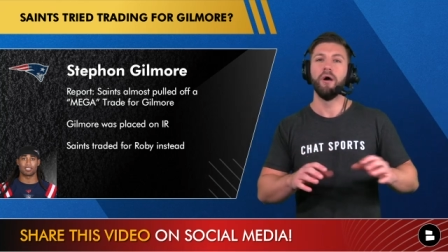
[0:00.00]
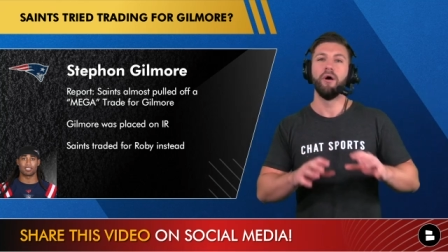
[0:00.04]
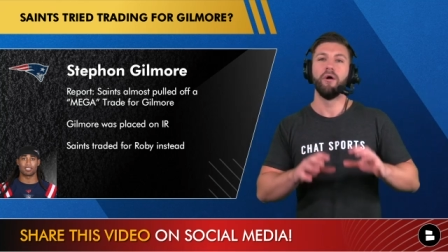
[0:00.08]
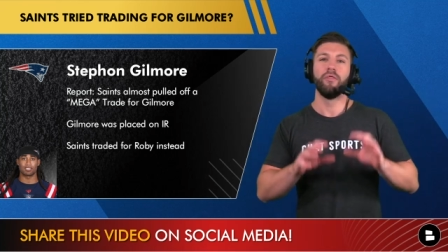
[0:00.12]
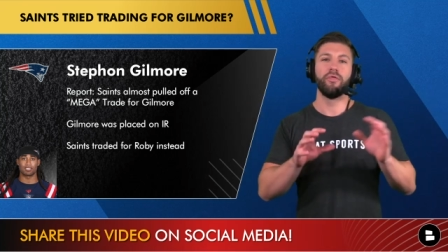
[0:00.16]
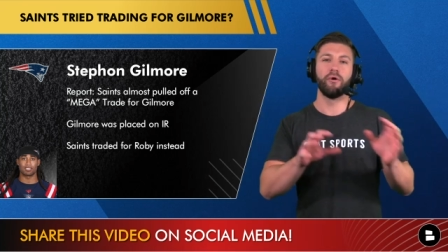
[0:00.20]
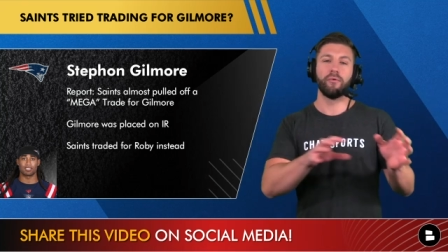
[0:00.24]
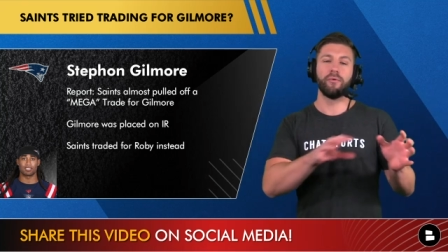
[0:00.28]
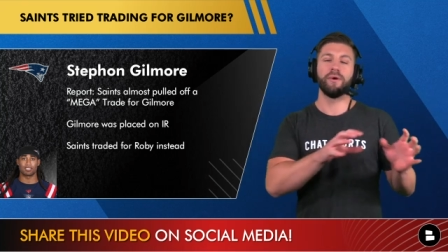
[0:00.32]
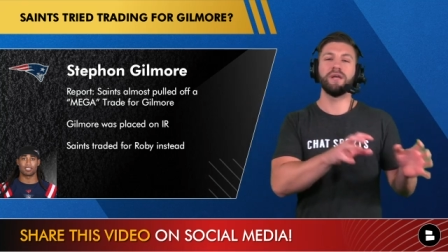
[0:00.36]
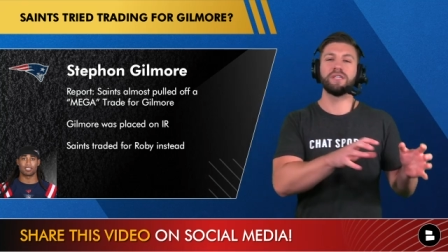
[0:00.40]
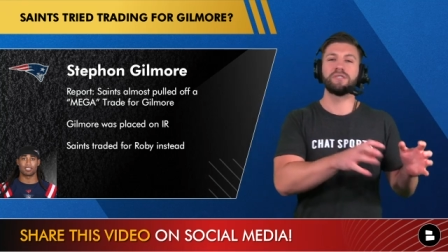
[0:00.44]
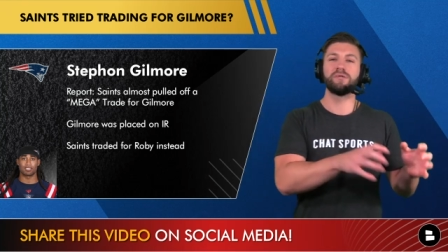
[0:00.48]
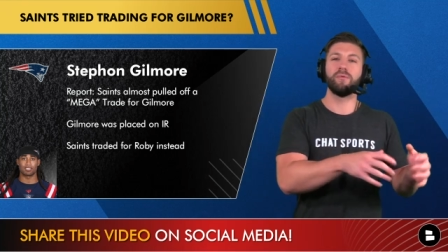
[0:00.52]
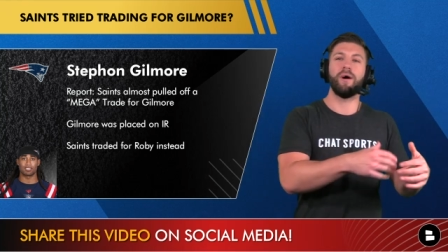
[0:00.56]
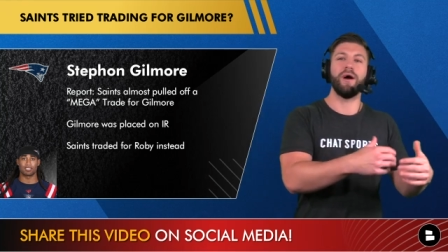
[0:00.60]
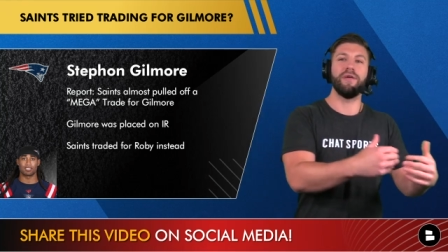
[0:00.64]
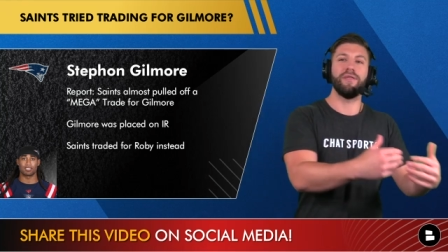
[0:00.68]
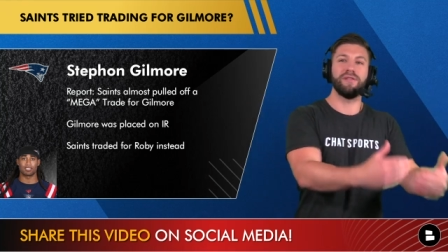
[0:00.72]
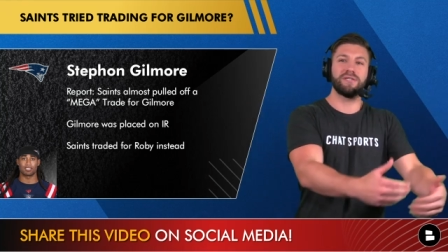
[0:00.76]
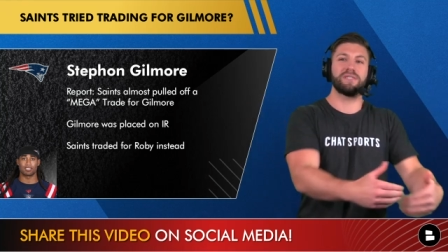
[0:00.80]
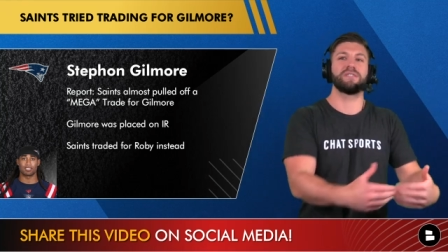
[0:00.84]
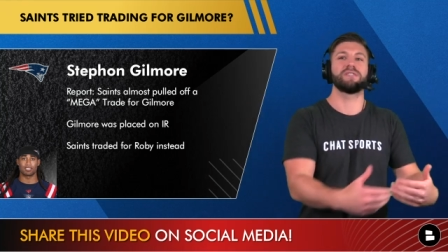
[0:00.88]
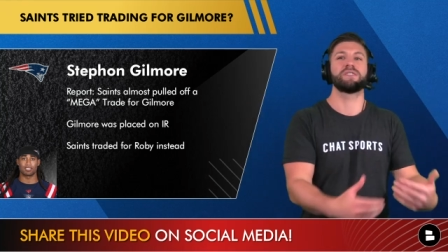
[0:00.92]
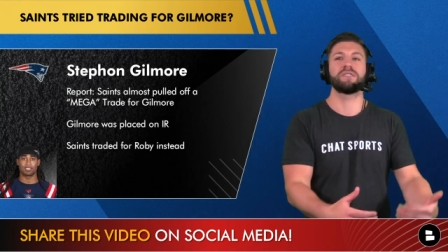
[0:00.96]
The reason why
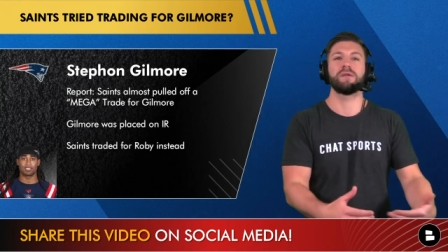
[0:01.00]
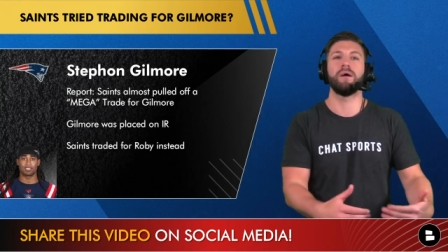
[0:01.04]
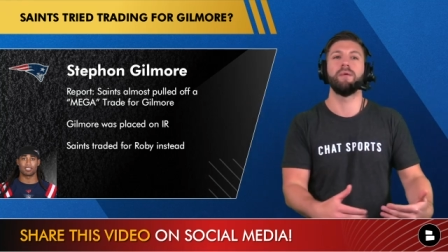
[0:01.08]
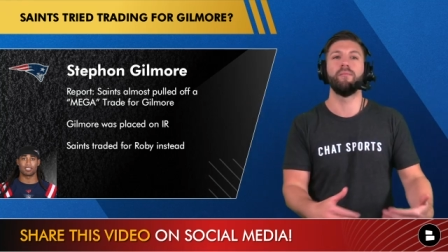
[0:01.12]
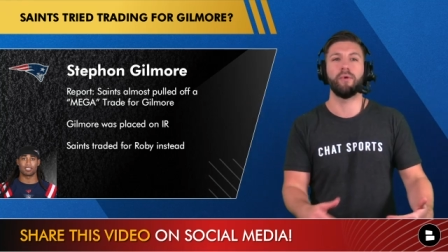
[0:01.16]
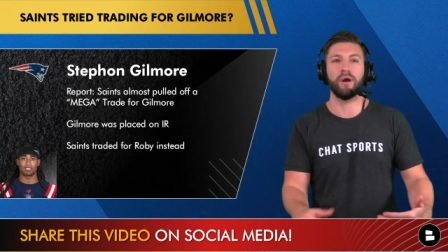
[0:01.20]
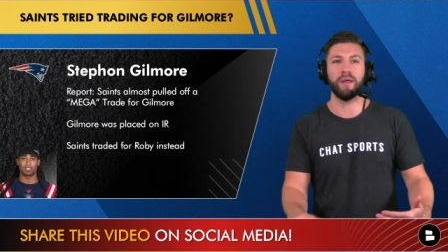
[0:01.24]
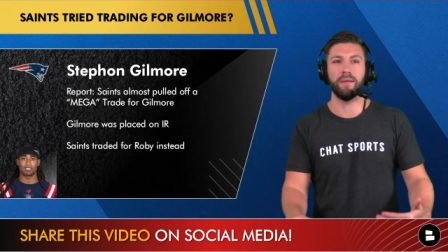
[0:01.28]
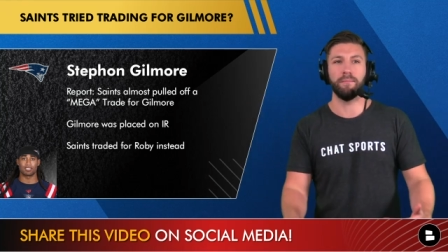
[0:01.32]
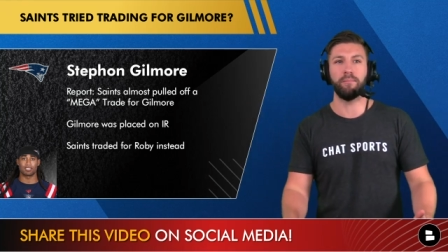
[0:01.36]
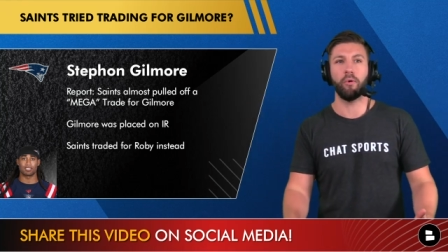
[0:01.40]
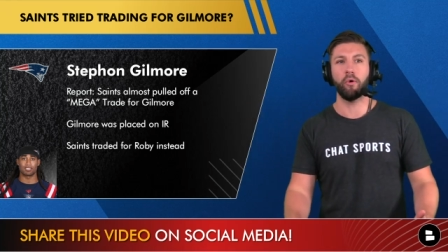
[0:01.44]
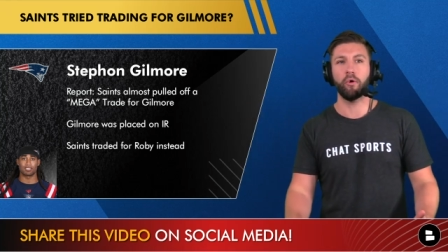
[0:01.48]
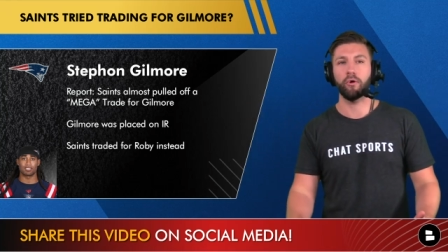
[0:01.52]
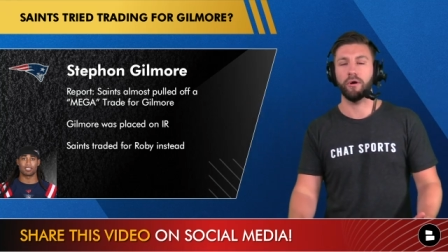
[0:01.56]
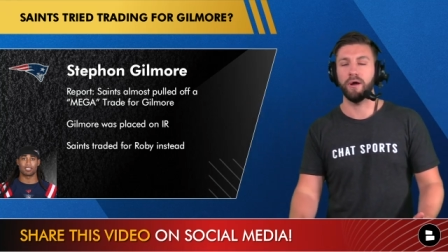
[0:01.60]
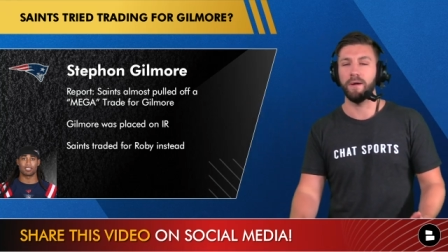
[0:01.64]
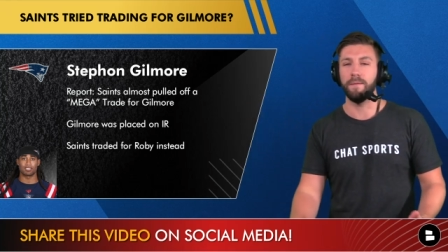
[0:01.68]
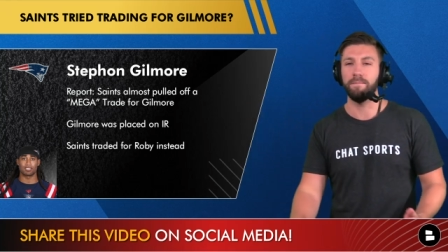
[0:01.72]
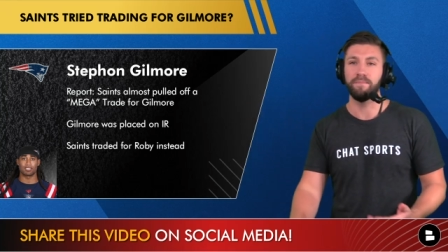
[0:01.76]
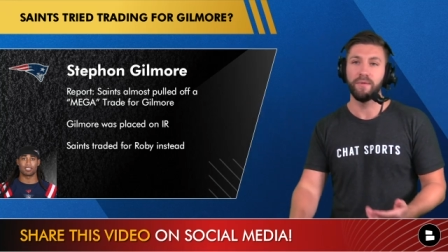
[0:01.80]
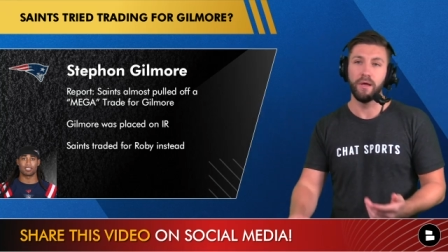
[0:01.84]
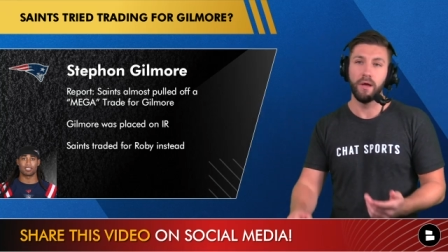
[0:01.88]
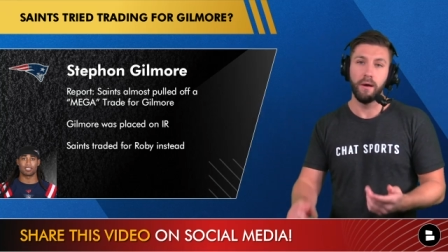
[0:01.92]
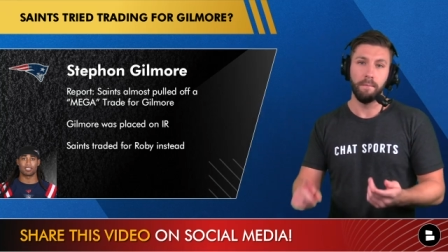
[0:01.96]
this is somewhat
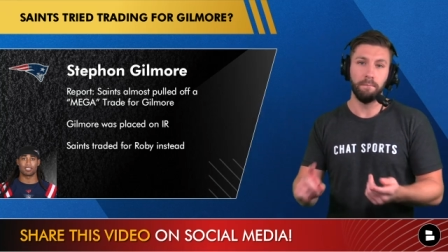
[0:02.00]
important,